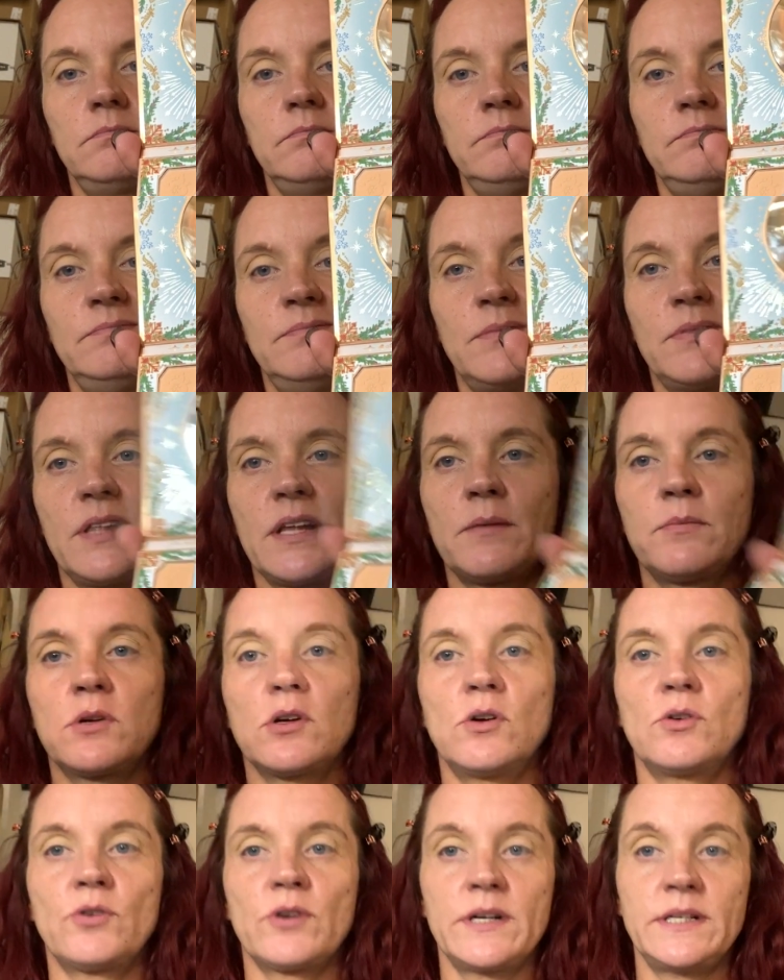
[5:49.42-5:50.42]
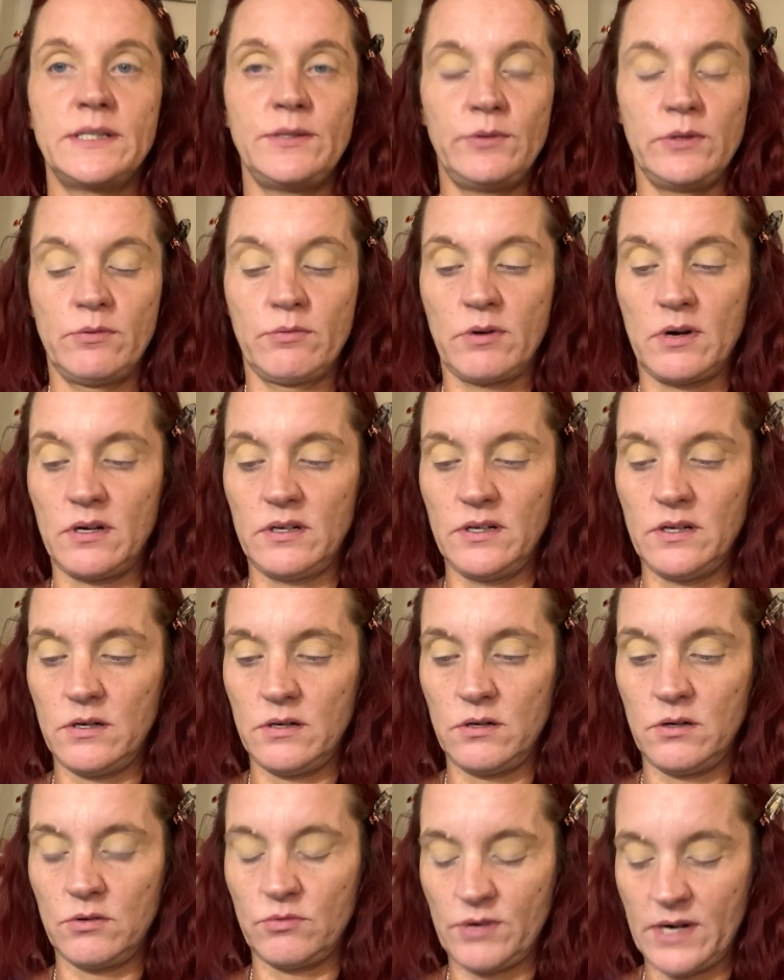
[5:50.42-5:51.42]
Looks like I'm gonna go crazy with it.
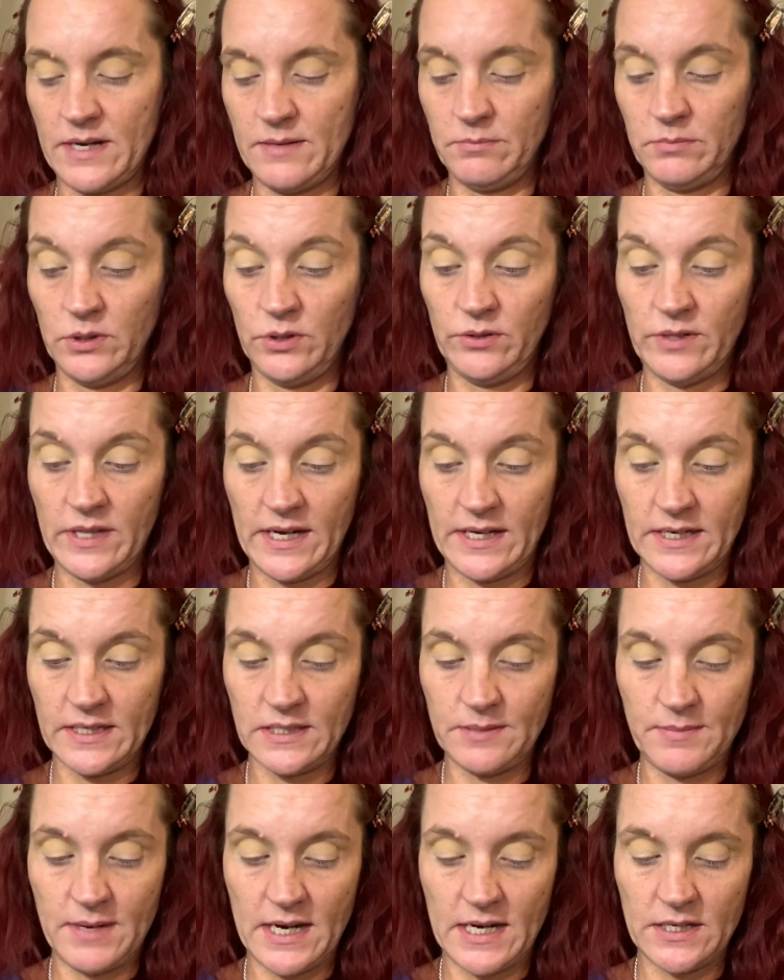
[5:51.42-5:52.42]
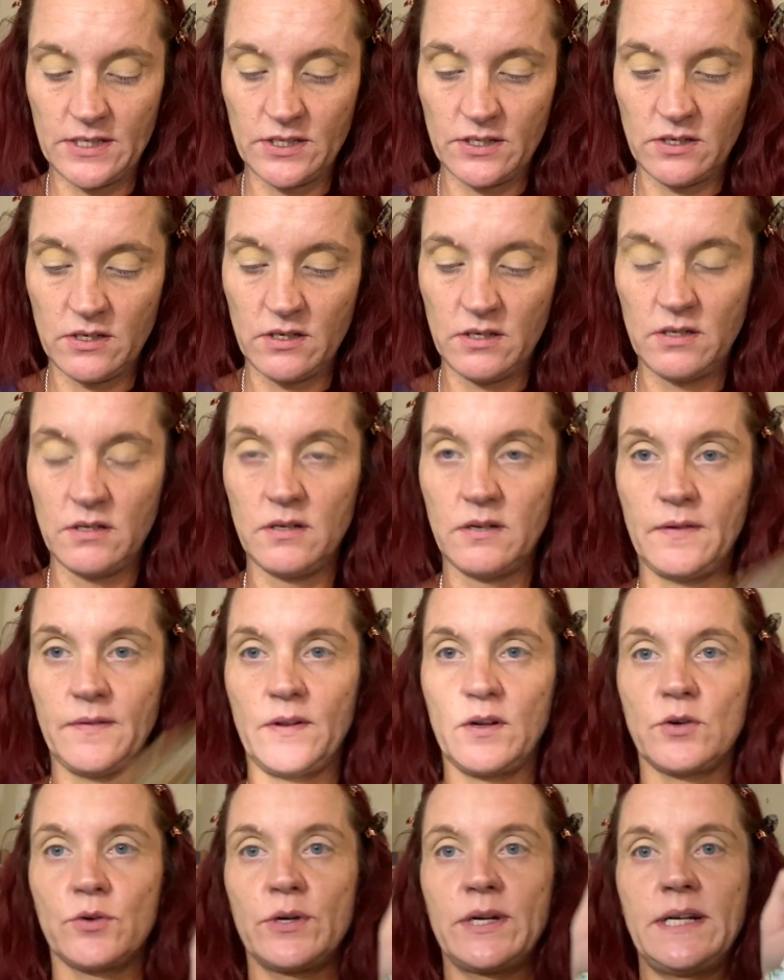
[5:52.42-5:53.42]
No, red and blue, that doesn't match.
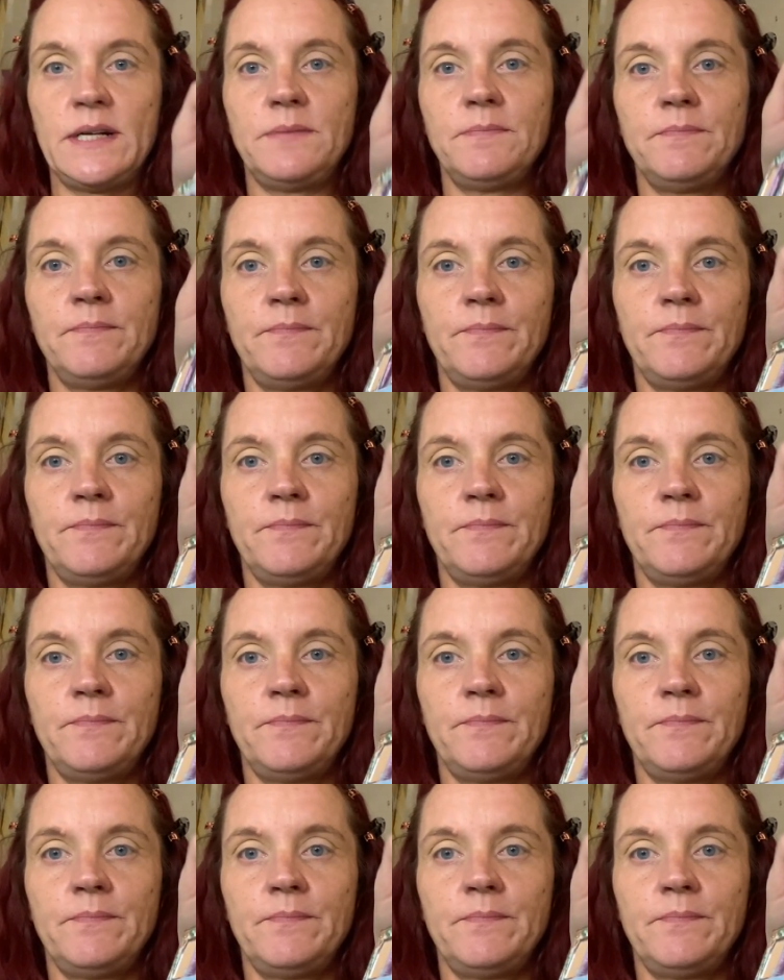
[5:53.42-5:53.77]
Green.